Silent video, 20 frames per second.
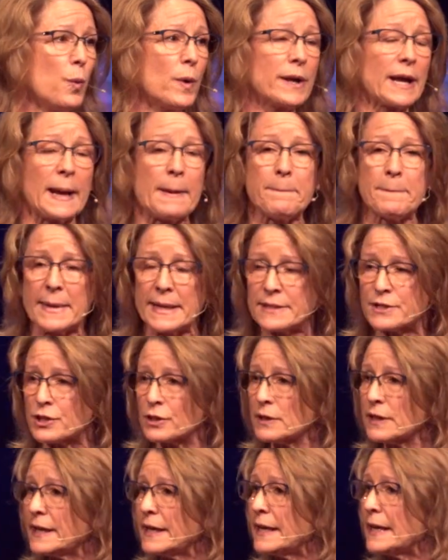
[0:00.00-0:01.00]
When I
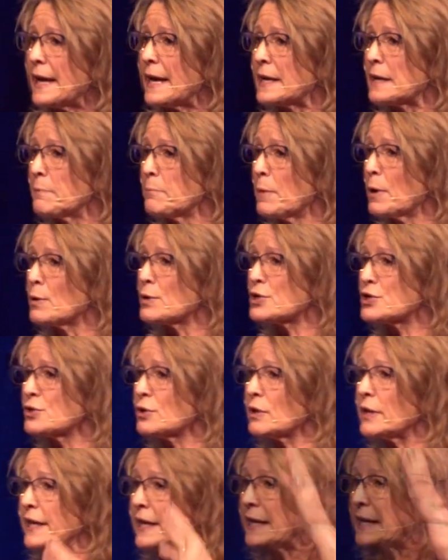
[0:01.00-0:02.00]
mentally and
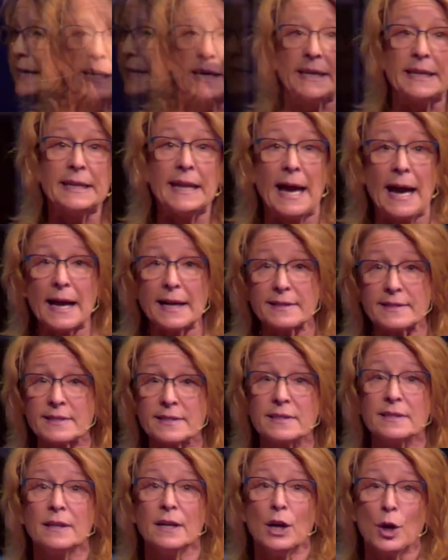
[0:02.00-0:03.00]
emotionally
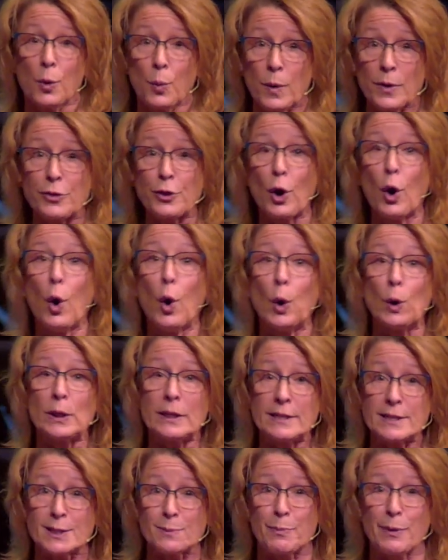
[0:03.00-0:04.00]
connect with the
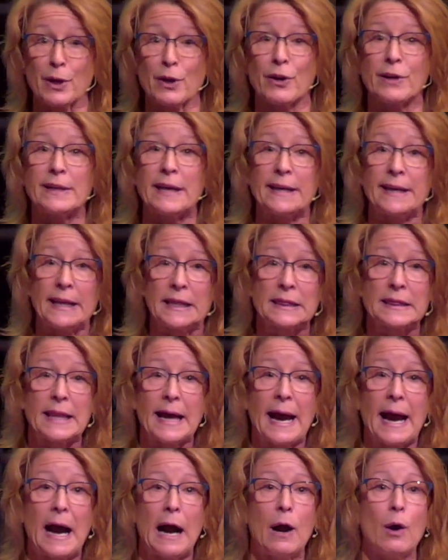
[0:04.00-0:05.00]
Holy Spirit and
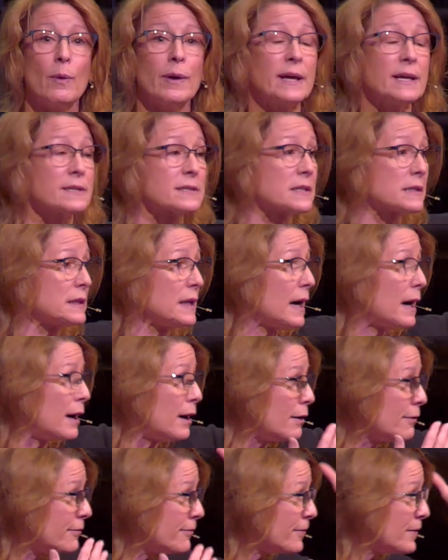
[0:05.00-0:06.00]
allow His
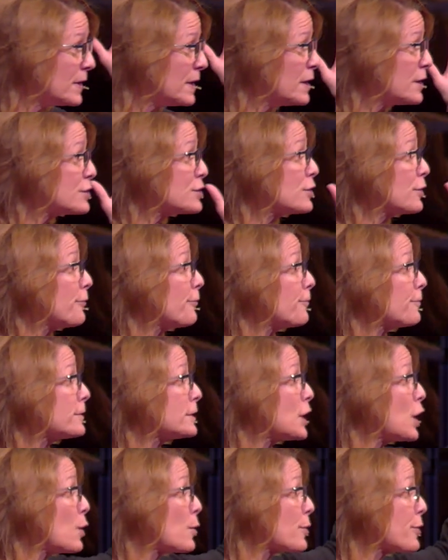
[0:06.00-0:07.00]
love to
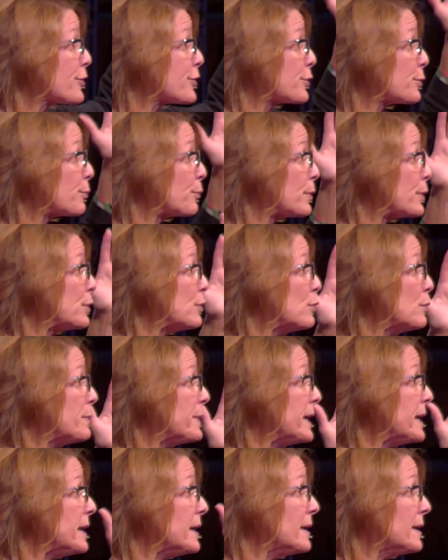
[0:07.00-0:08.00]
flow through
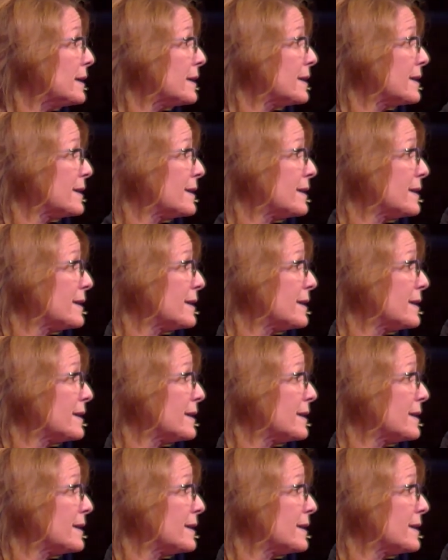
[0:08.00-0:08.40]
me,